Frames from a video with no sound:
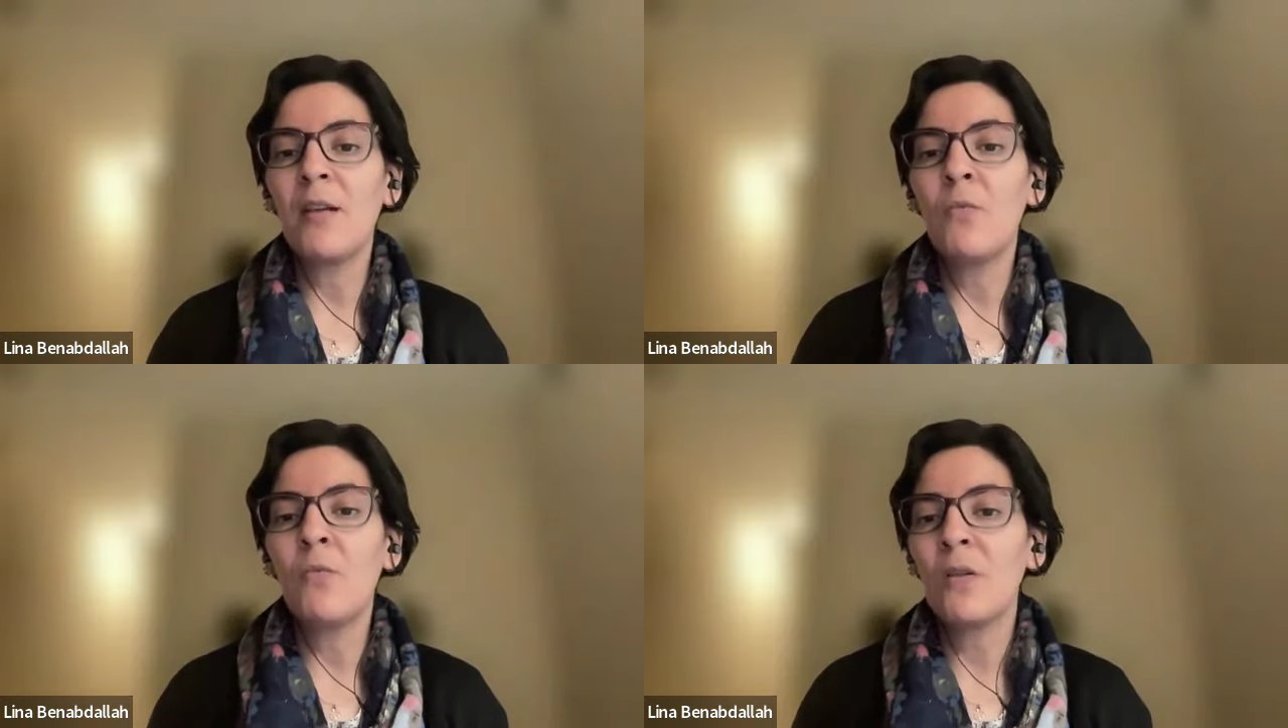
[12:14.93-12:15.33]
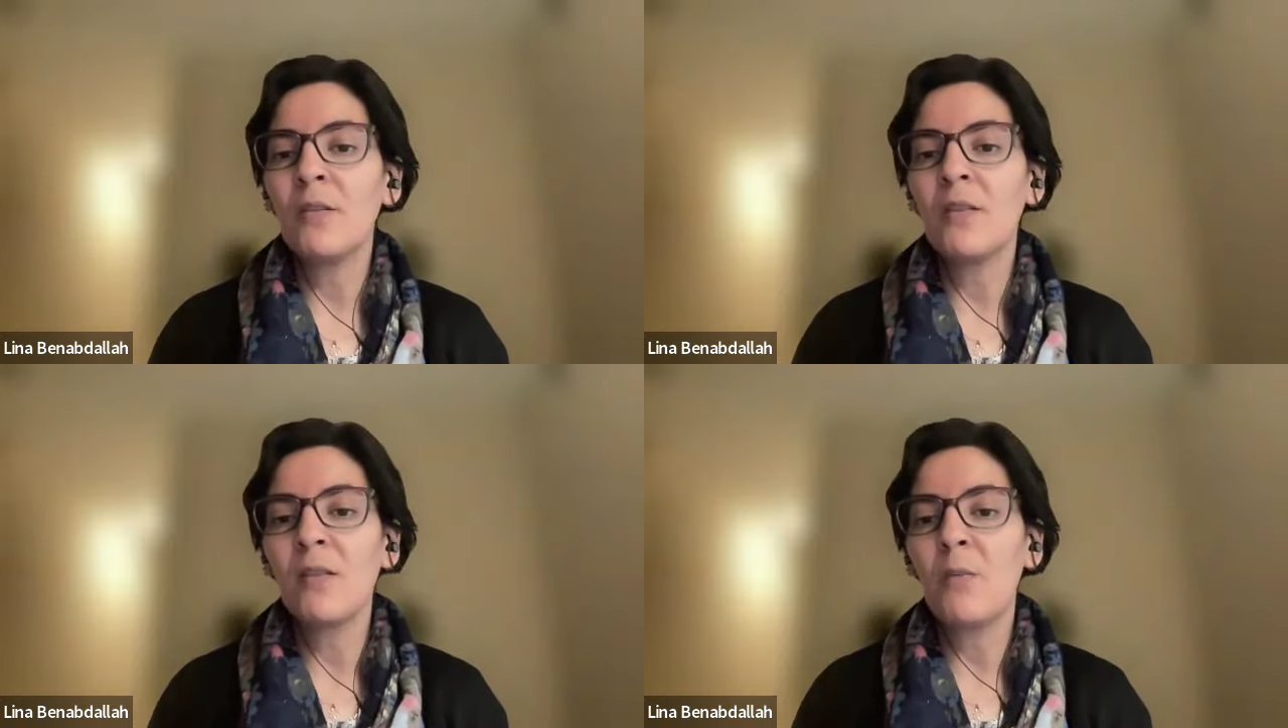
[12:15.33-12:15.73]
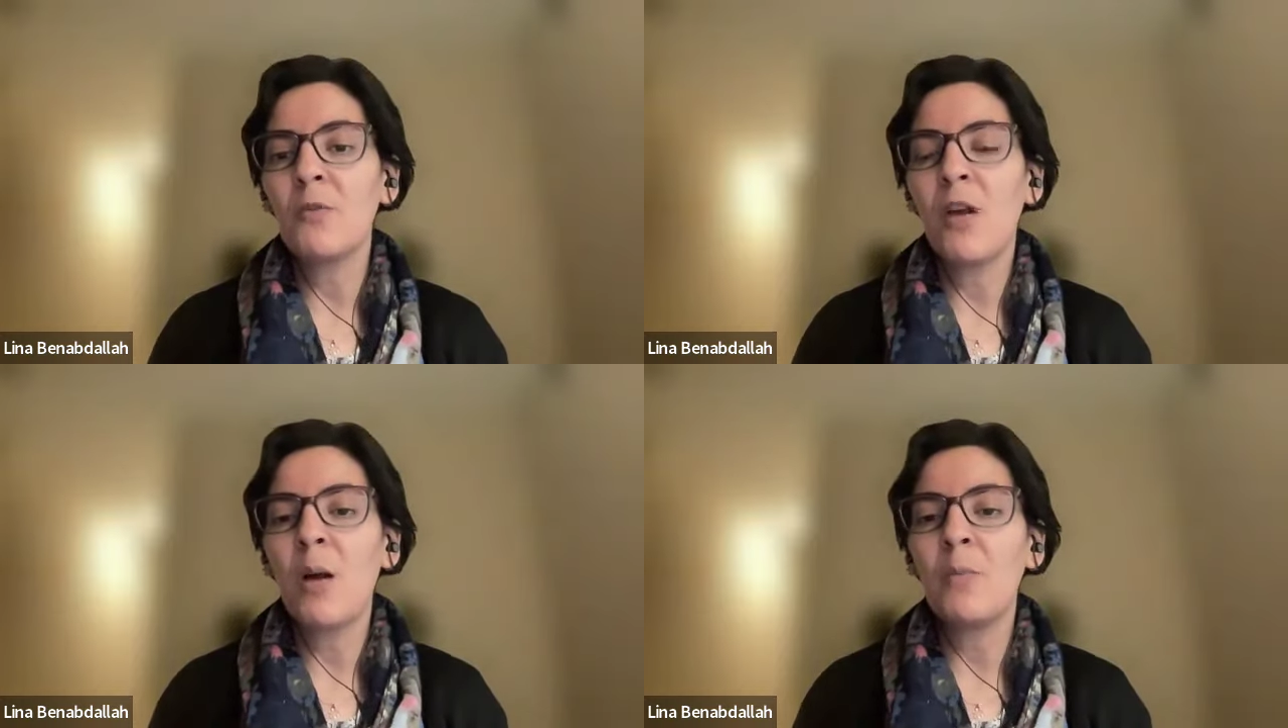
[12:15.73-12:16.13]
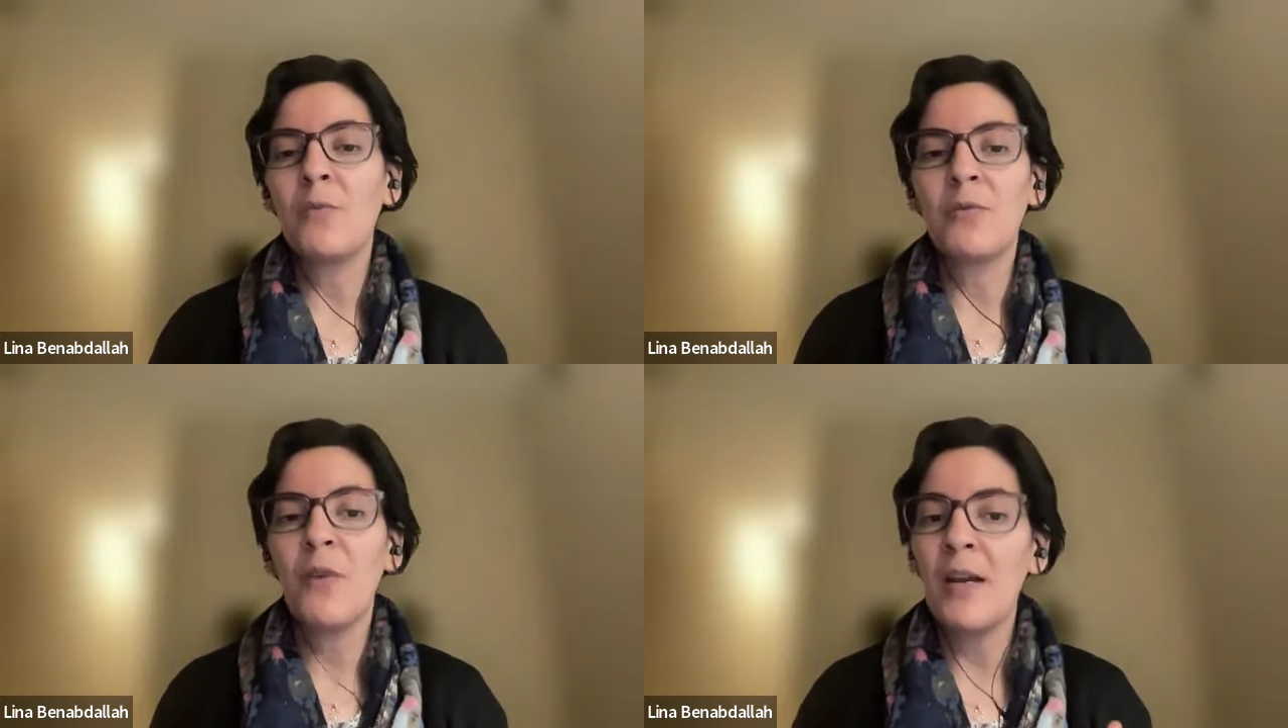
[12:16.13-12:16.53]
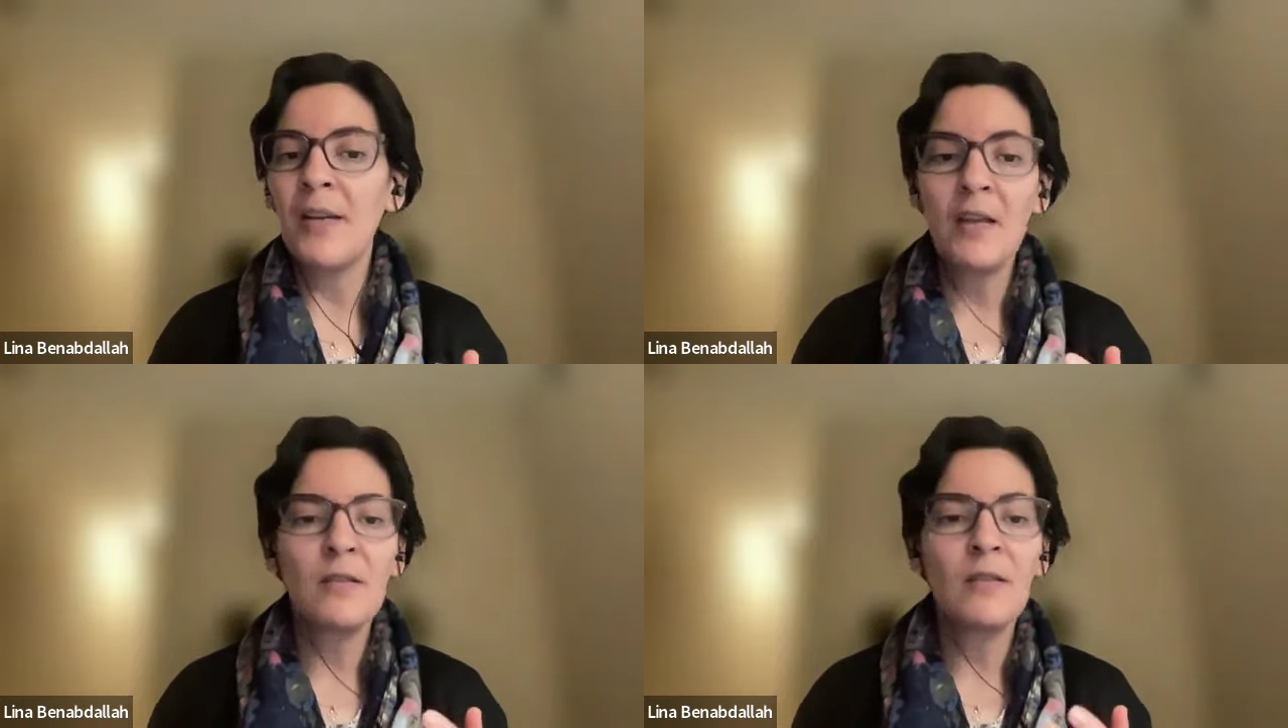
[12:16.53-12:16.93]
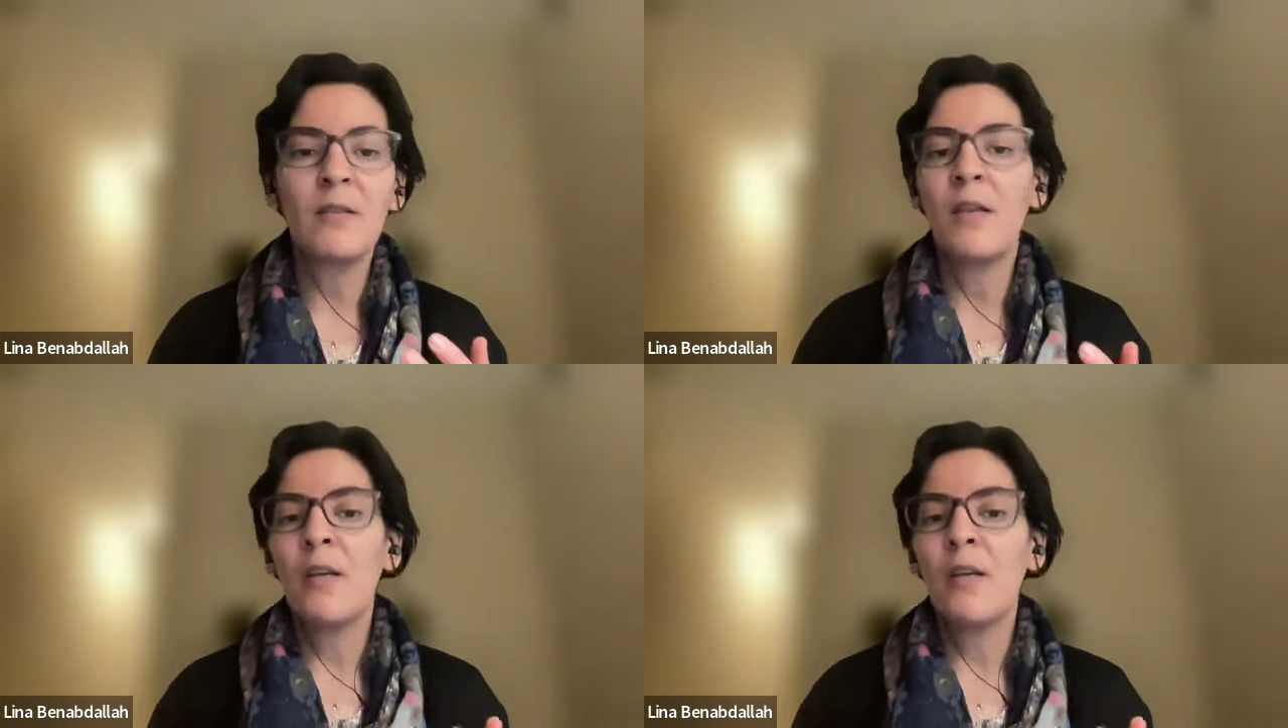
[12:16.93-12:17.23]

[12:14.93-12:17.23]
a one-stop shop for finance,